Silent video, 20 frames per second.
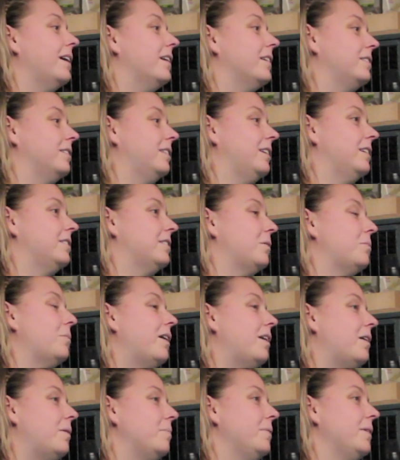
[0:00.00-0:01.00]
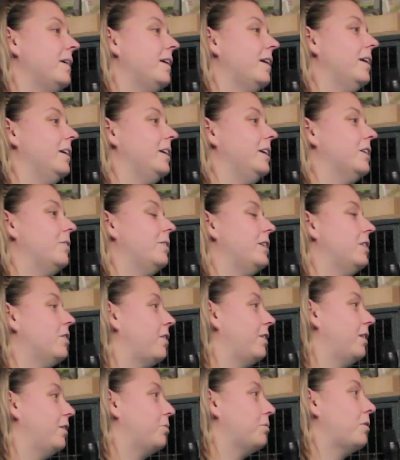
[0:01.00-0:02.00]
And he said, well, he'd already
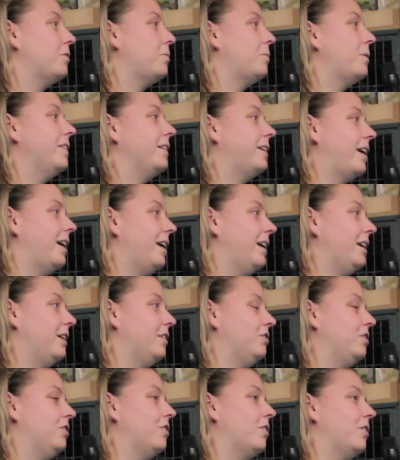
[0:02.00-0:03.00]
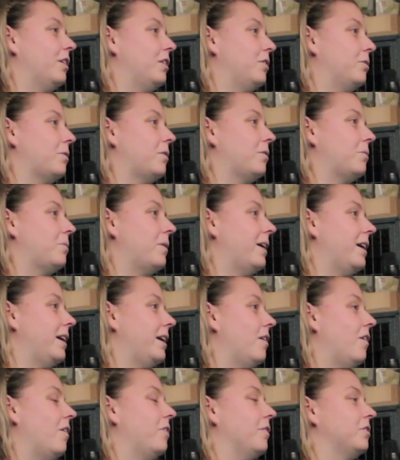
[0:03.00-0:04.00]
thrown away the cage. He'd already thrown away all
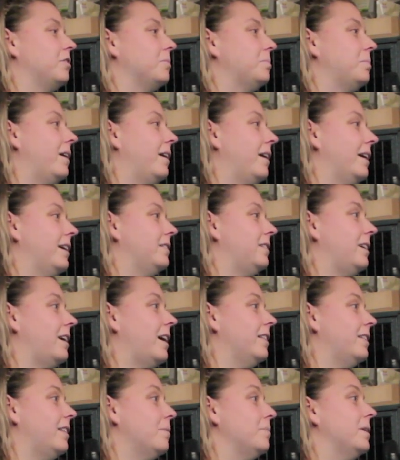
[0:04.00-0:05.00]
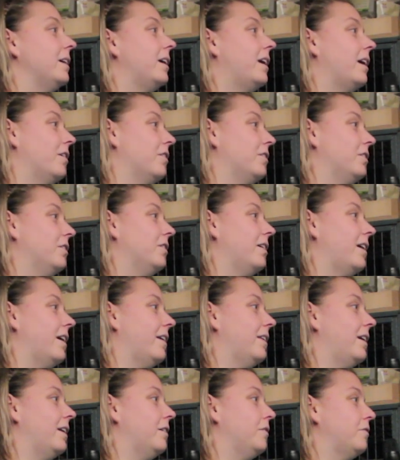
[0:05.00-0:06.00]
their supplies. He had them in a carrier, and that
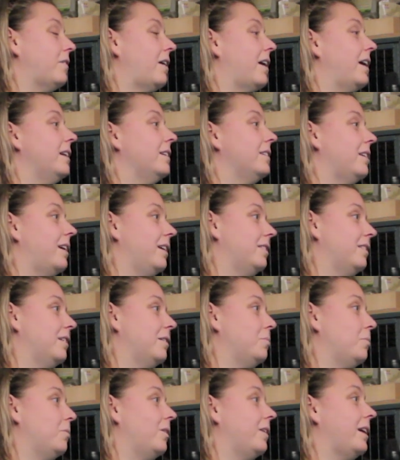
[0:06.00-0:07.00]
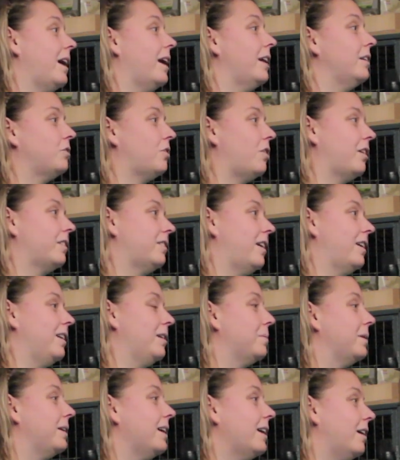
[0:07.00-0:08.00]
if I didn't take them, well, he hadn't talked to anybody
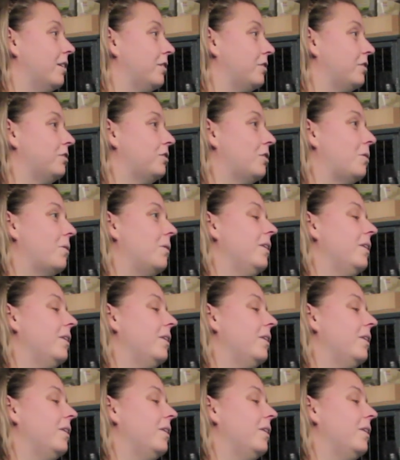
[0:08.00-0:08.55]
else. So